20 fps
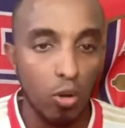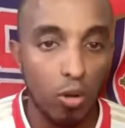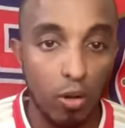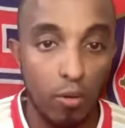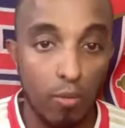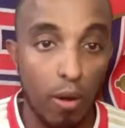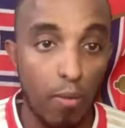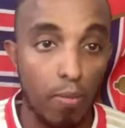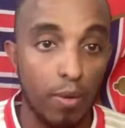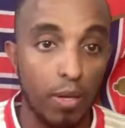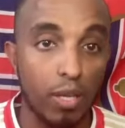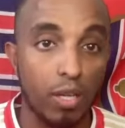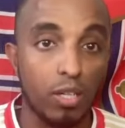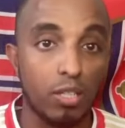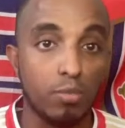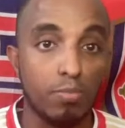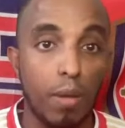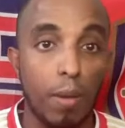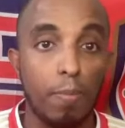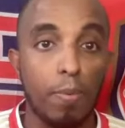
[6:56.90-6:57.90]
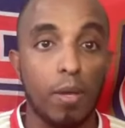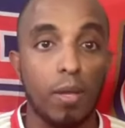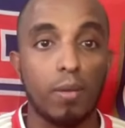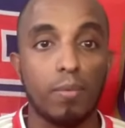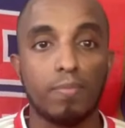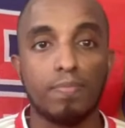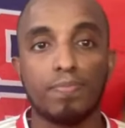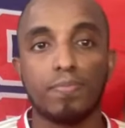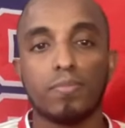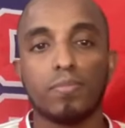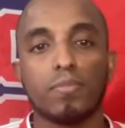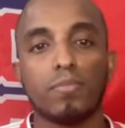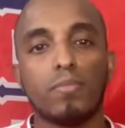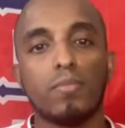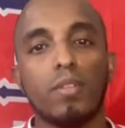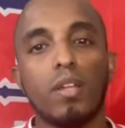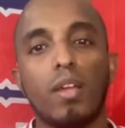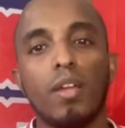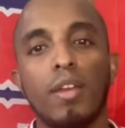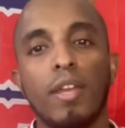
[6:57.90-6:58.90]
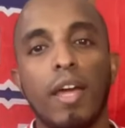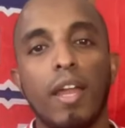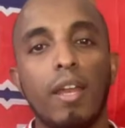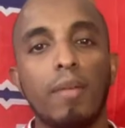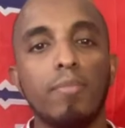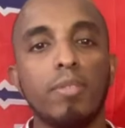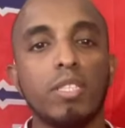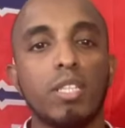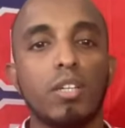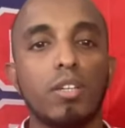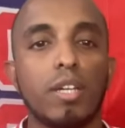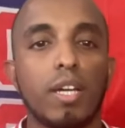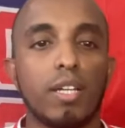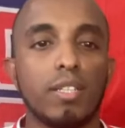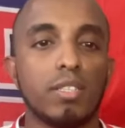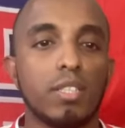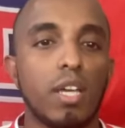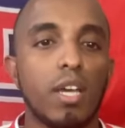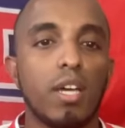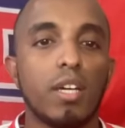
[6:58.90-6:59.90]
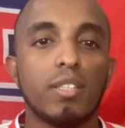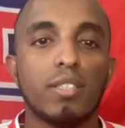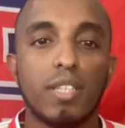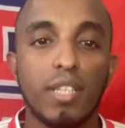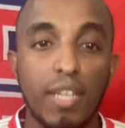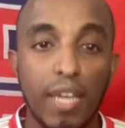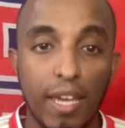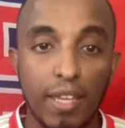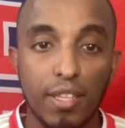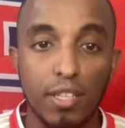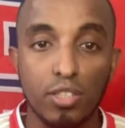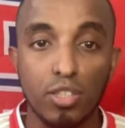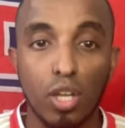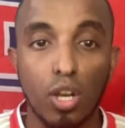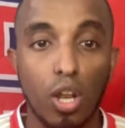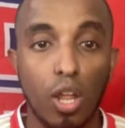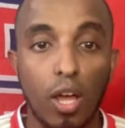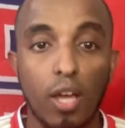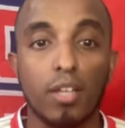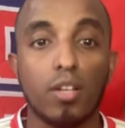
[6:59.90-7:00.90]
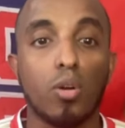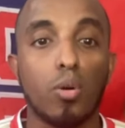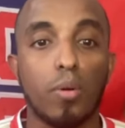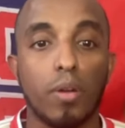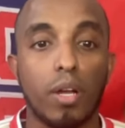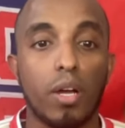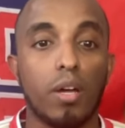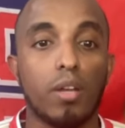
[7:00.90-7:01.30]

going around with Nicolas Pépé. Now, let me tell you guys, today there's a lot going